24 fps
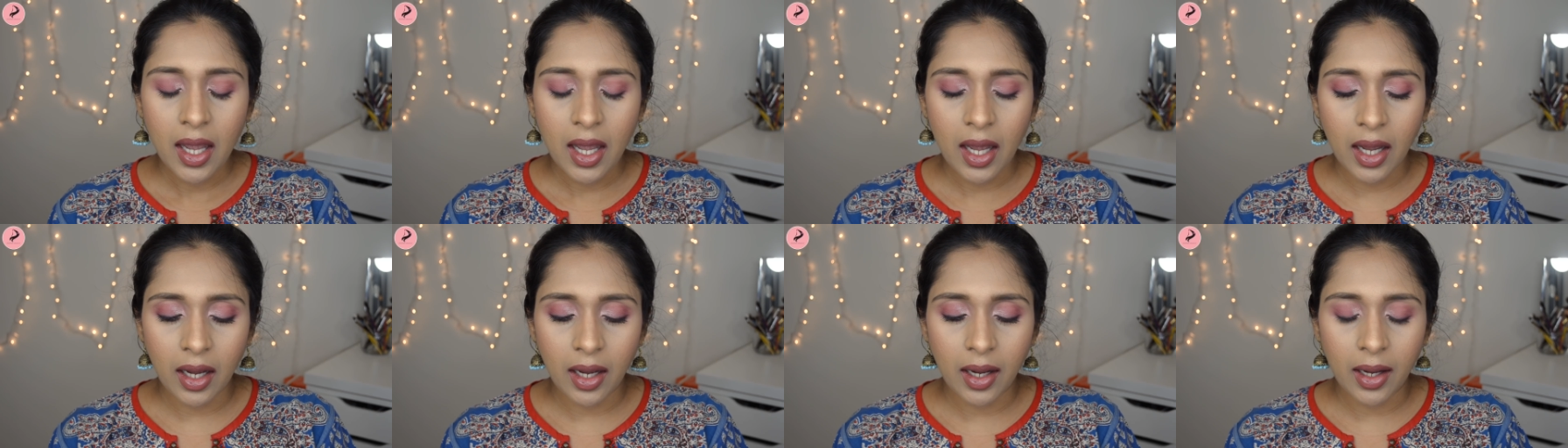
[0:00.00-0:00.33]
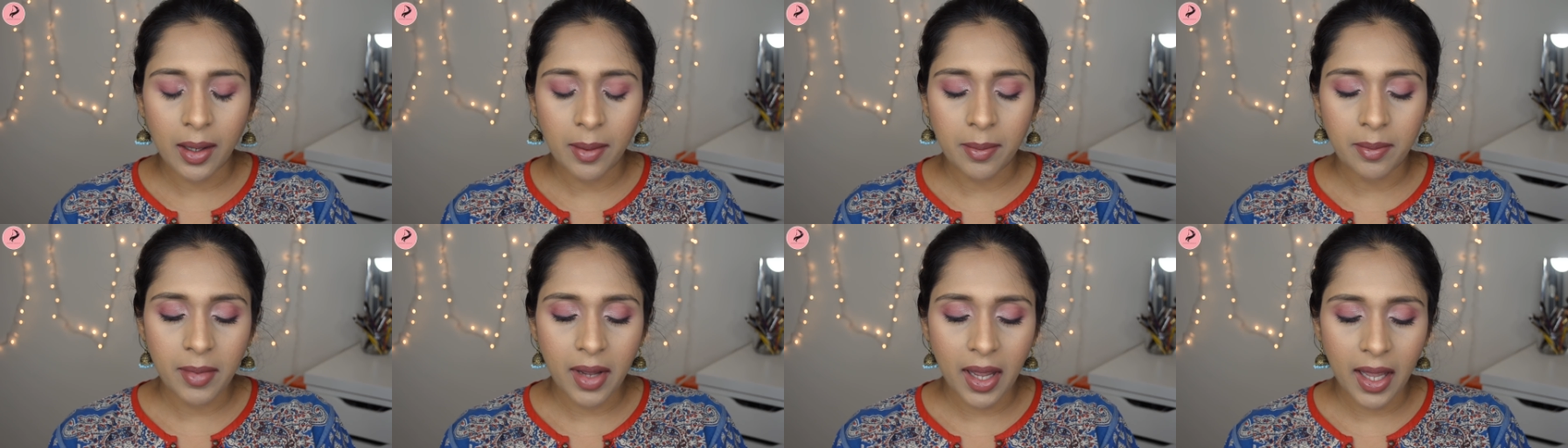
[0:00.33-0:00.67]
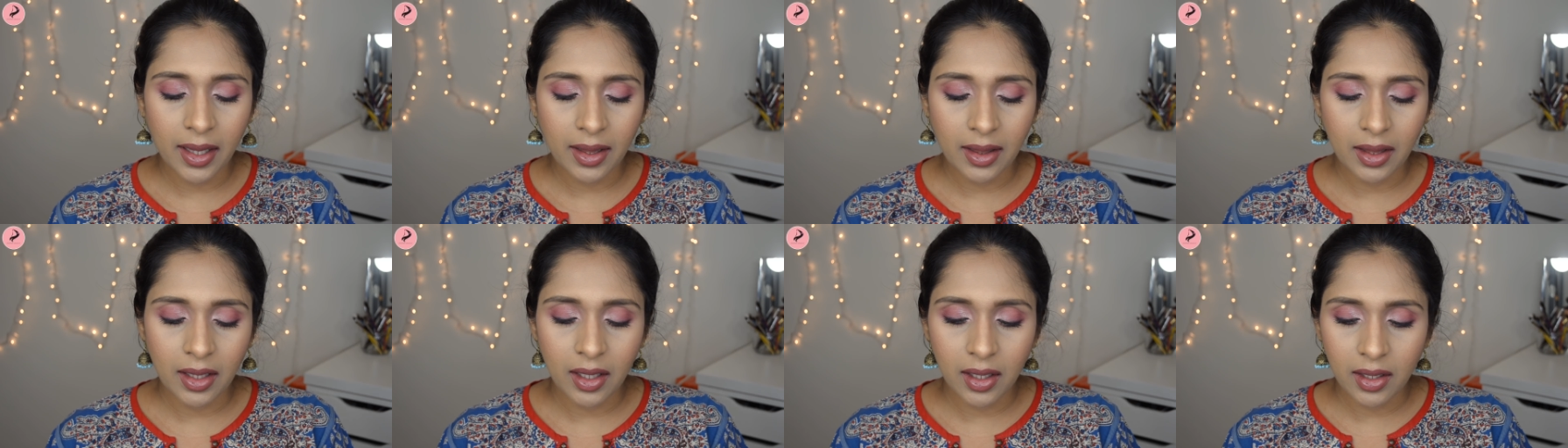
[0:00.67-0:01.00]

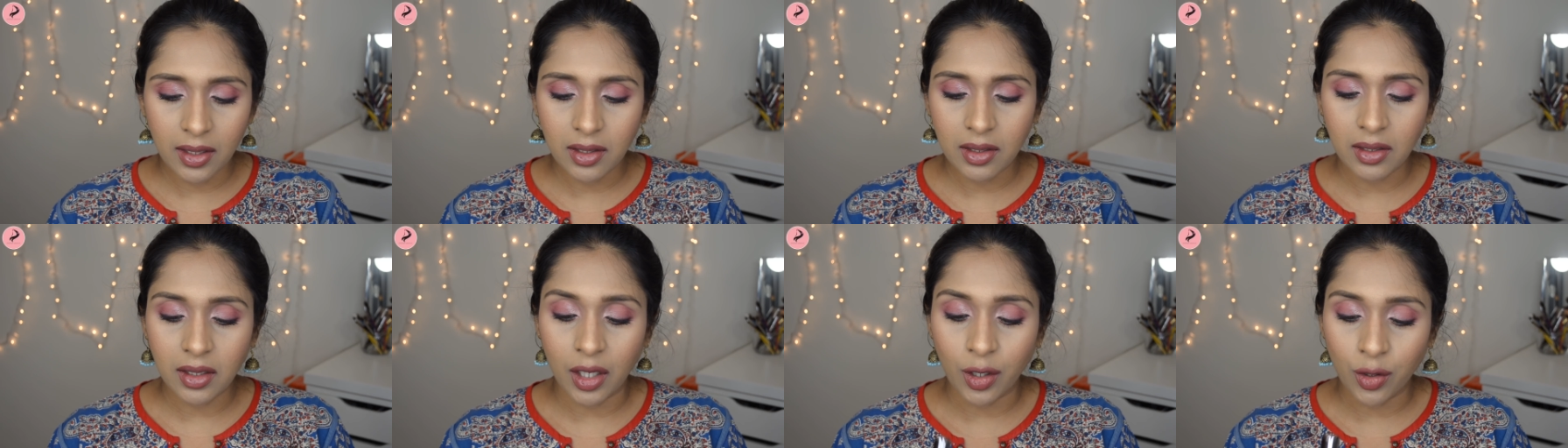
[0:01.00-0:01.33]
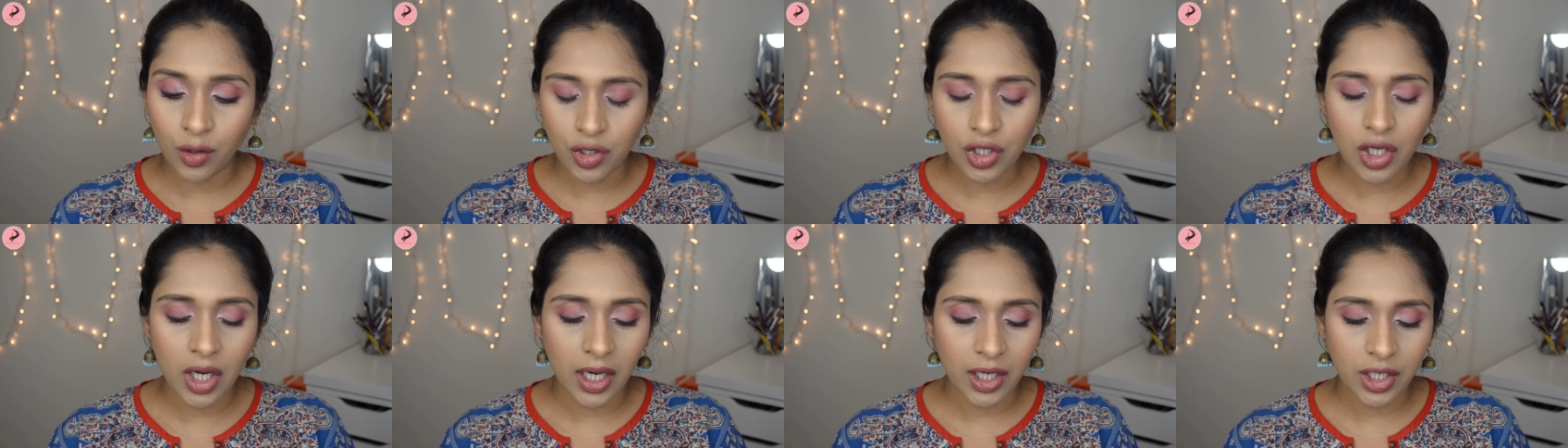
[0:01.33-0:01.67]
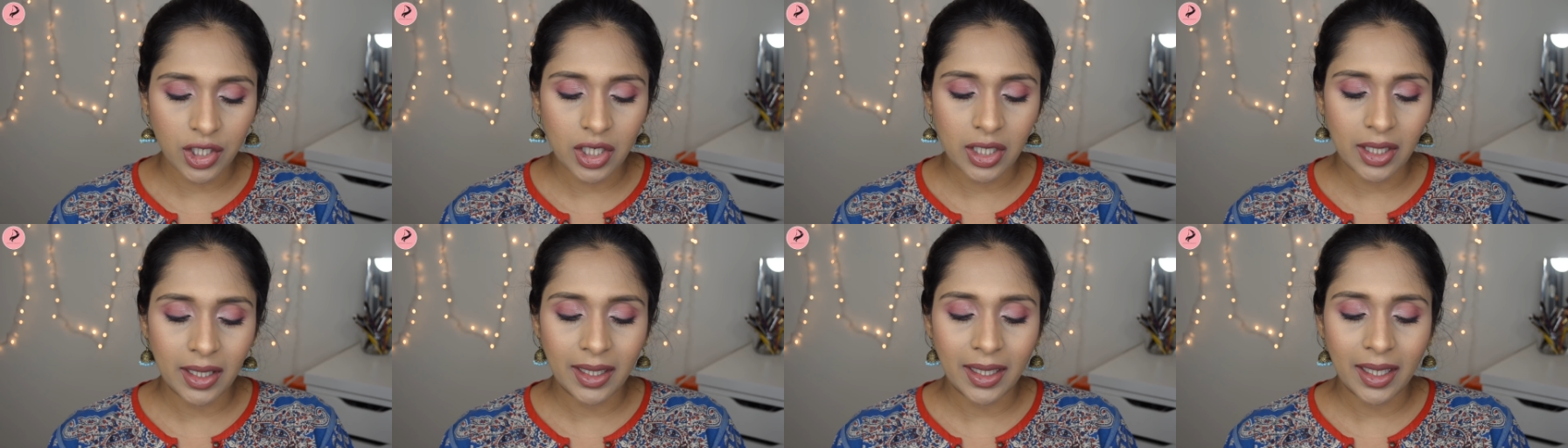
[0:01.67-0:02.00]
And then Tanuja
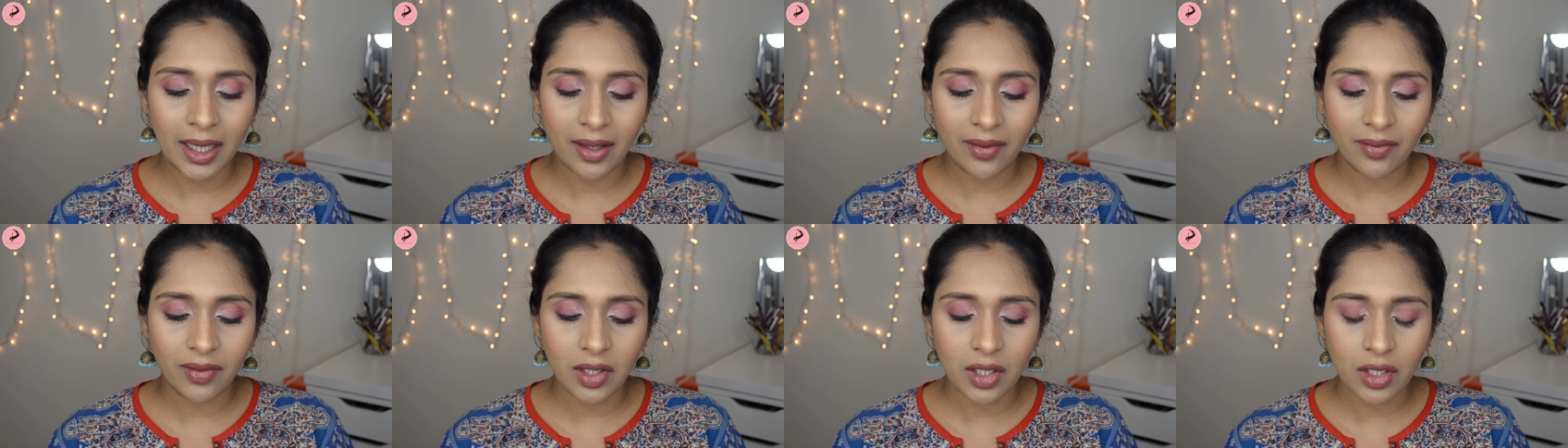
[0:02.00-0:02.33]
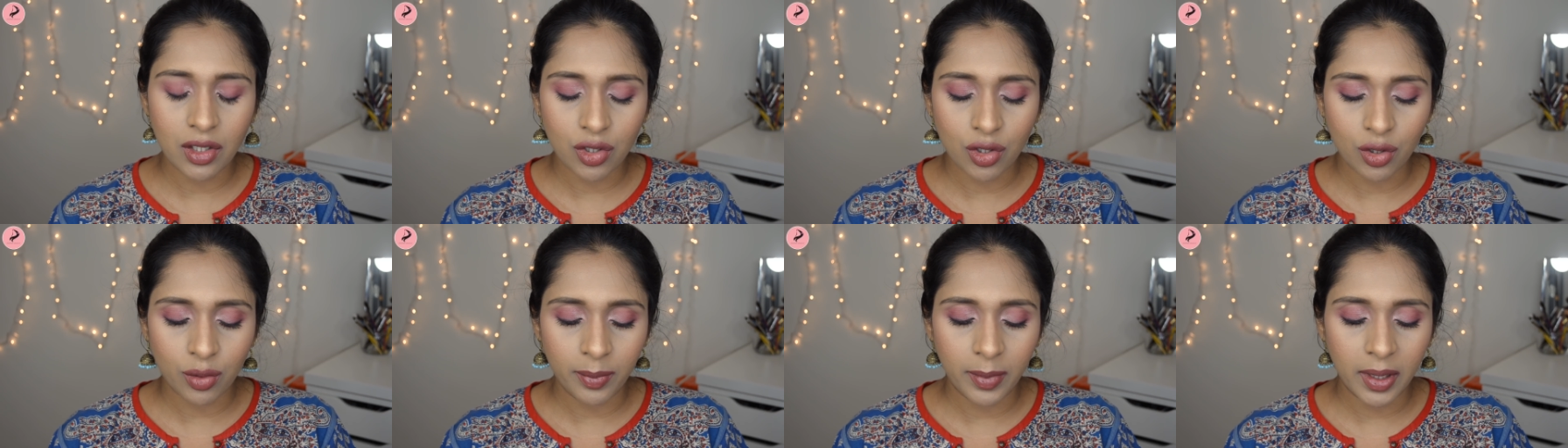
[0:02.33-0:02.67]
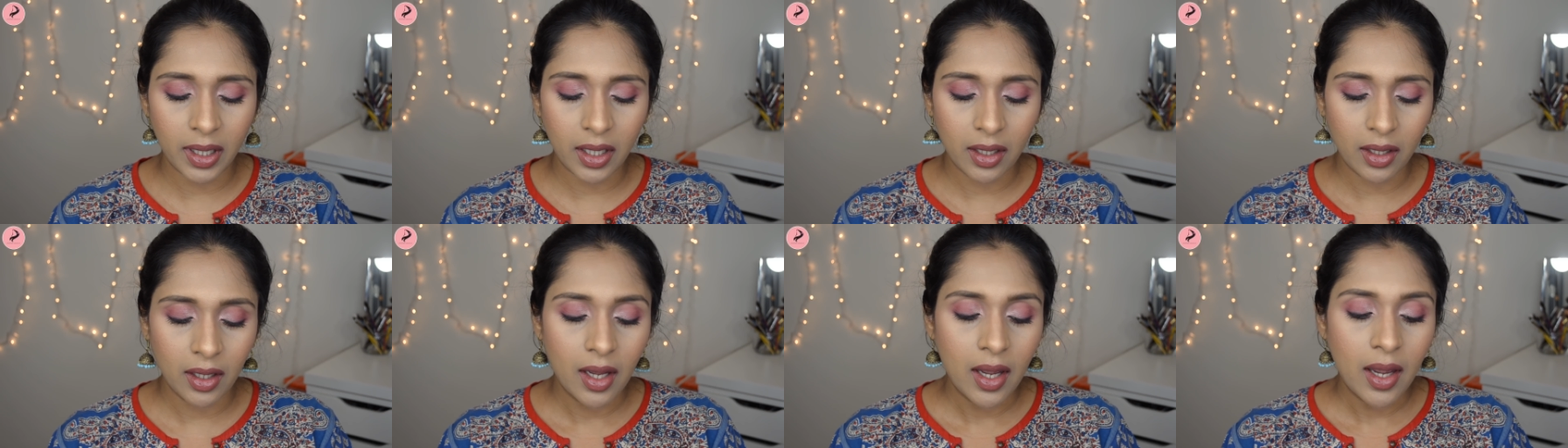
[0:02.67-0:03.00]
actually gave these to
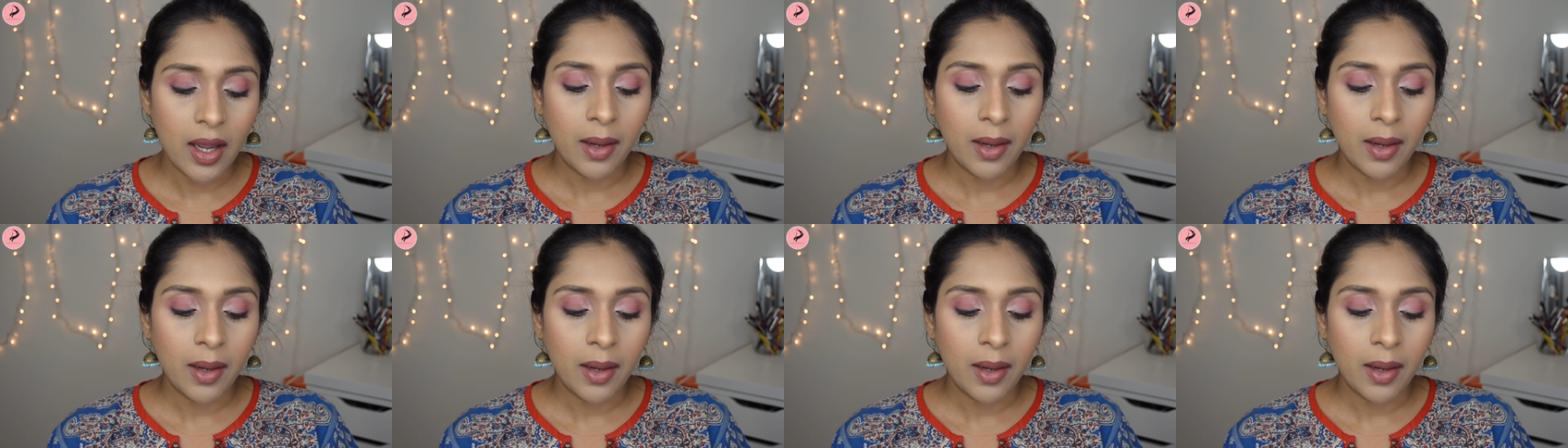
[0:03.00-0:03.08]
me,